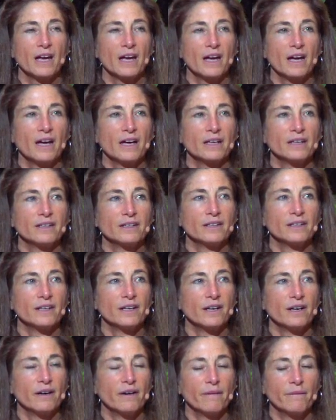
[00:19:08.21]

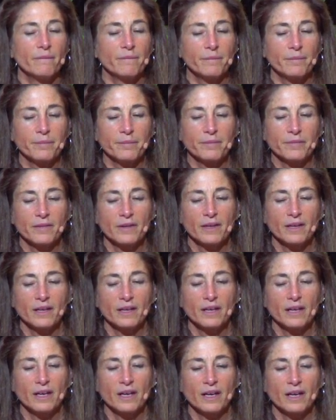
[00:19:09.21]
And
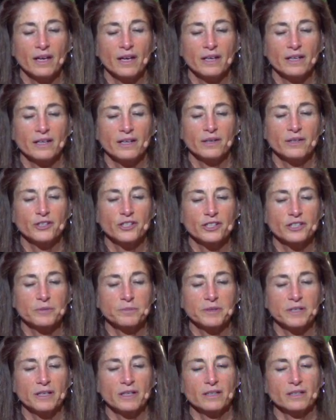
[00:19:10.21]

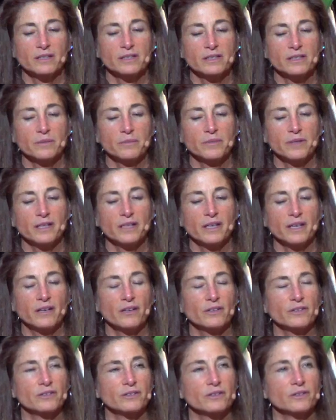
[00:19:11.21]
just because somebody
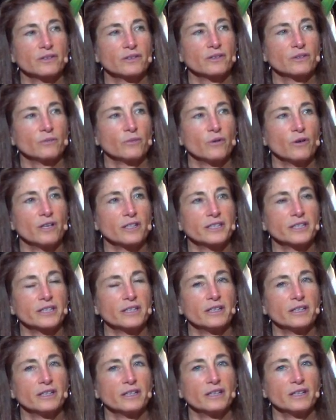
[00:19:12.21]
else walked
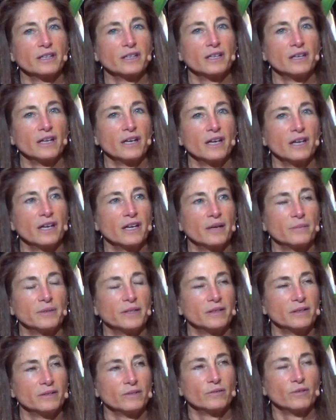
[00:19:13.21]
in, I
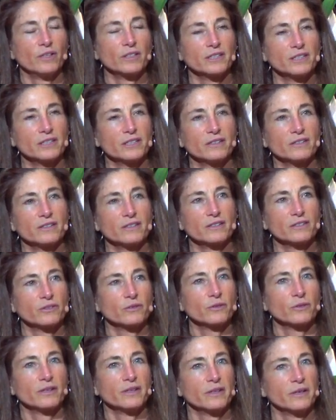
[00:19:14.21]
mean, walked into the
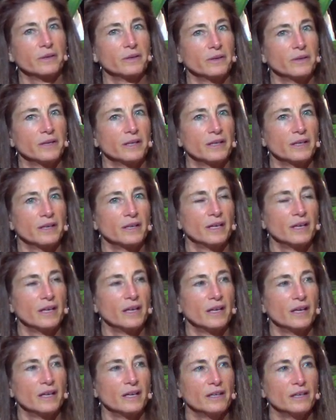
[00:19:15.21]
store they were in
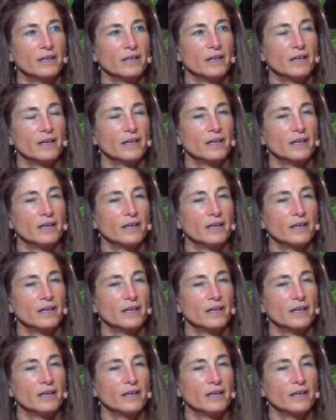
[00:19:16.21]
and